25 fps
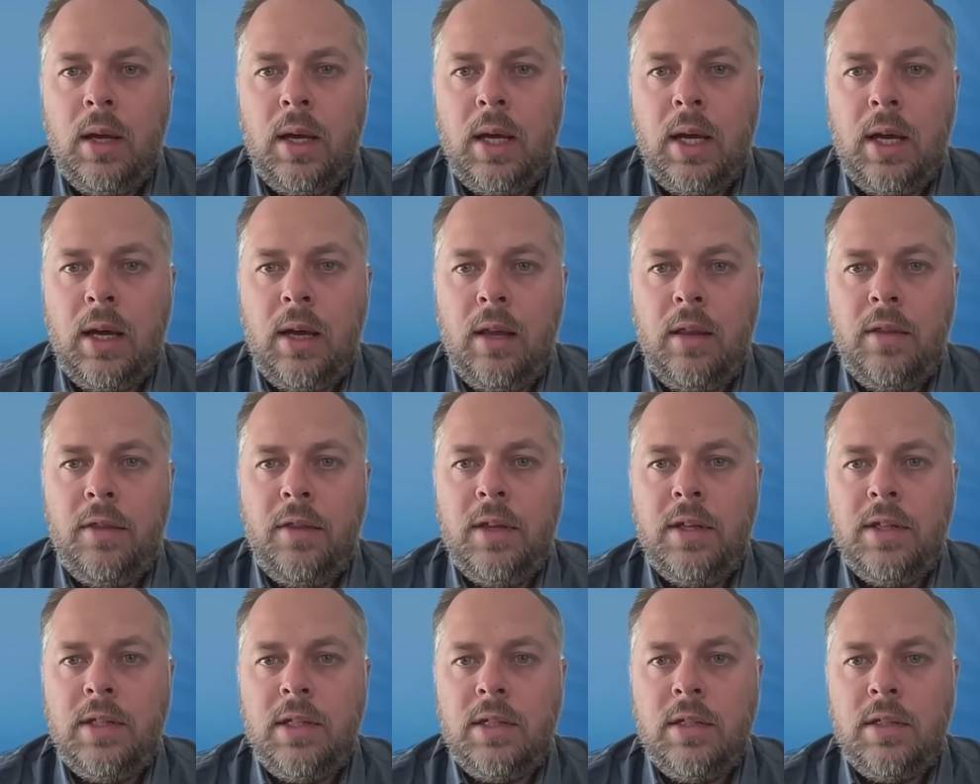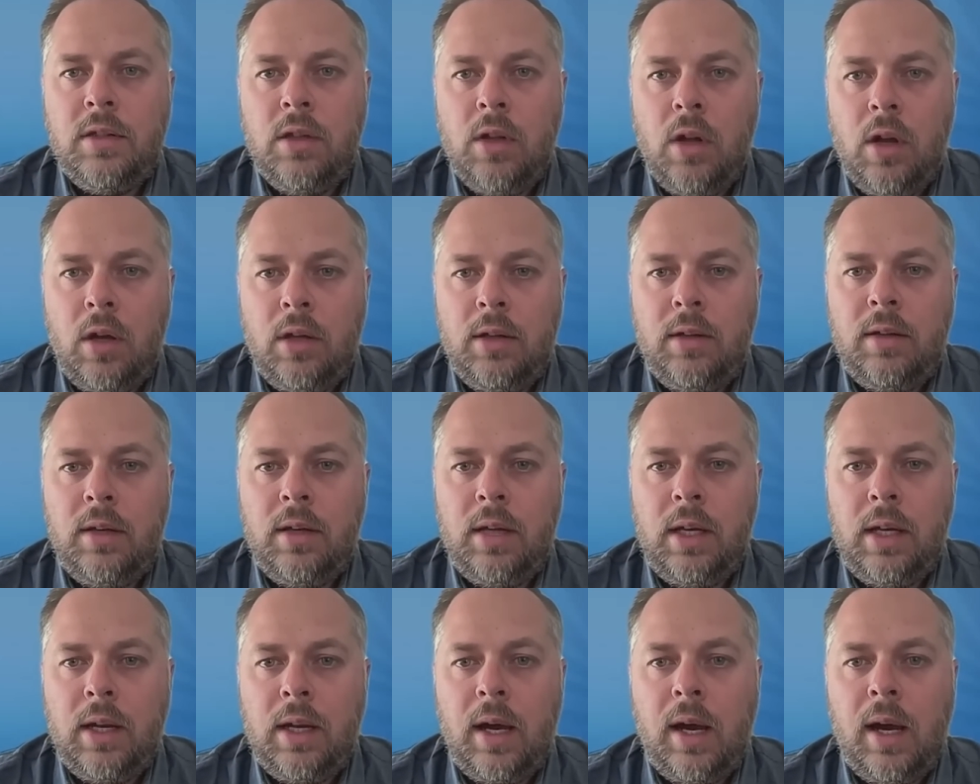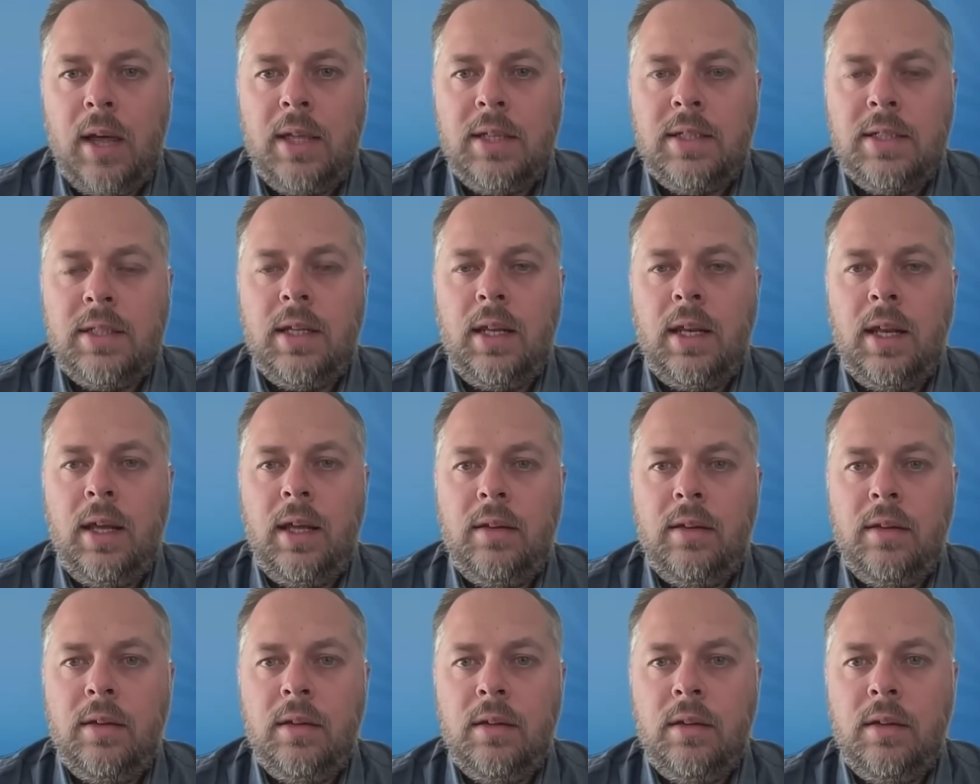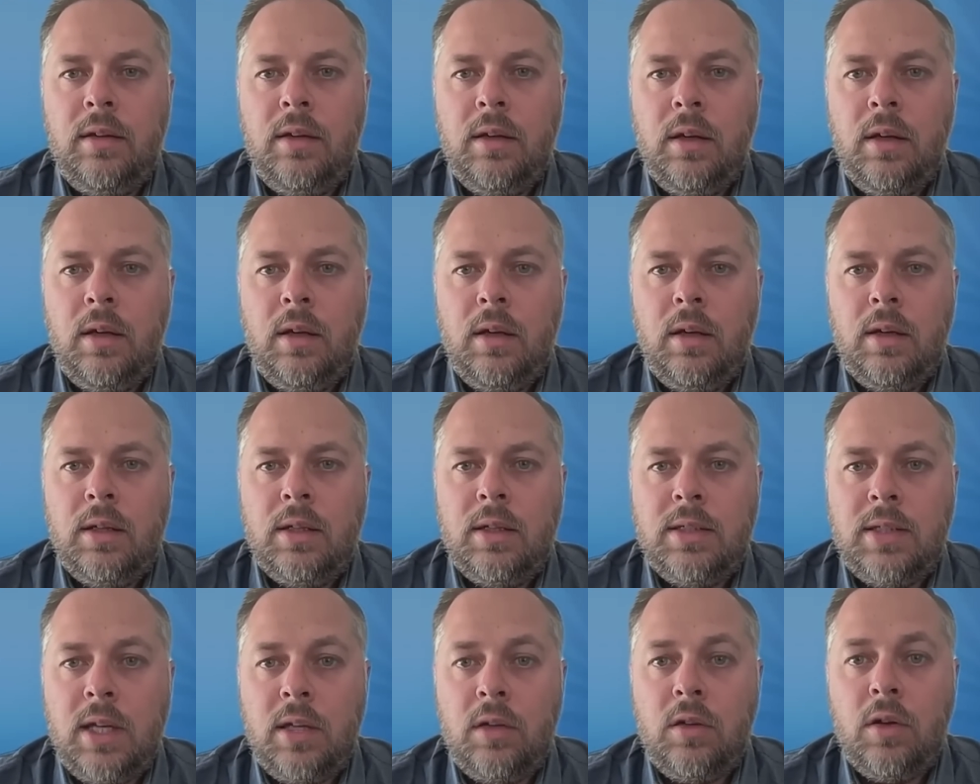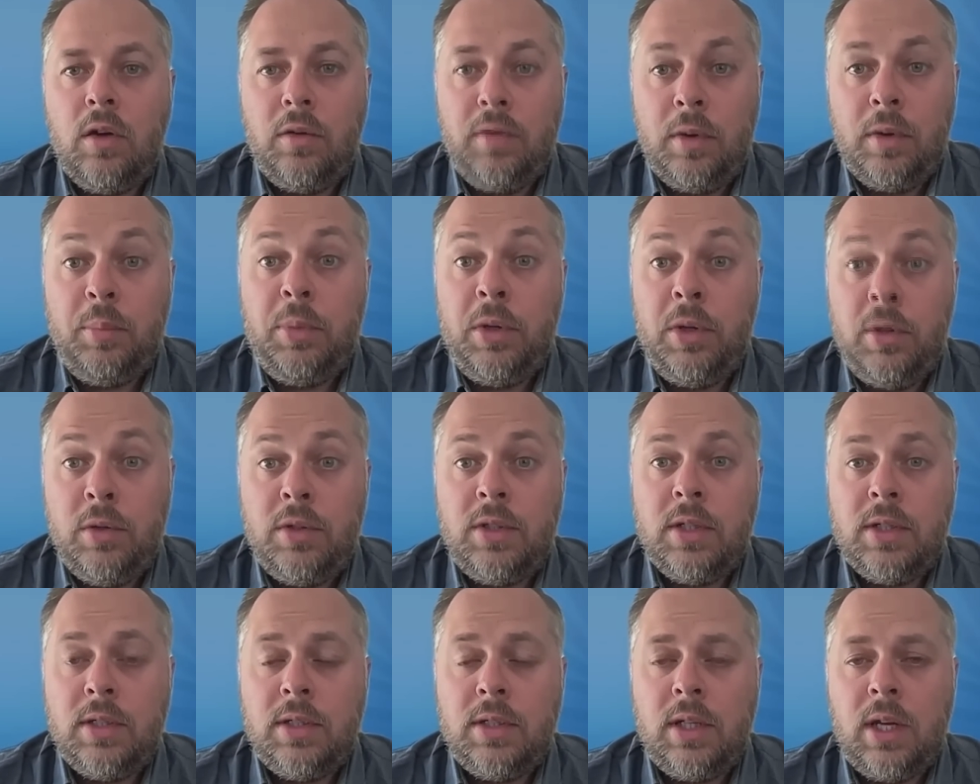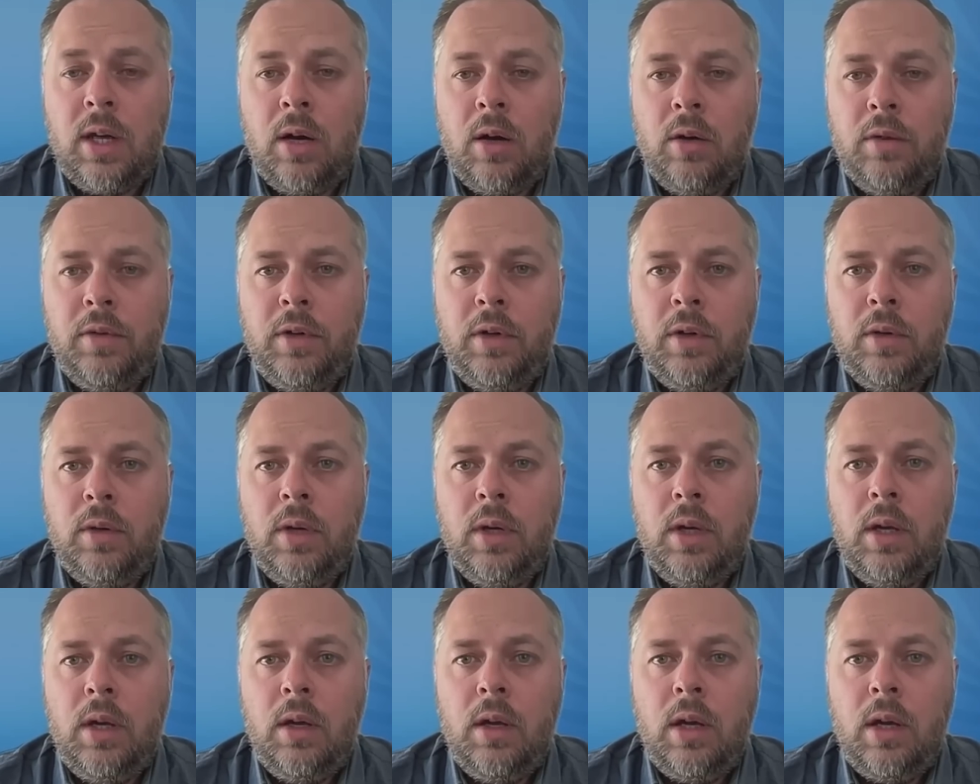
Uh, this is not an isolated set of abuses in our view.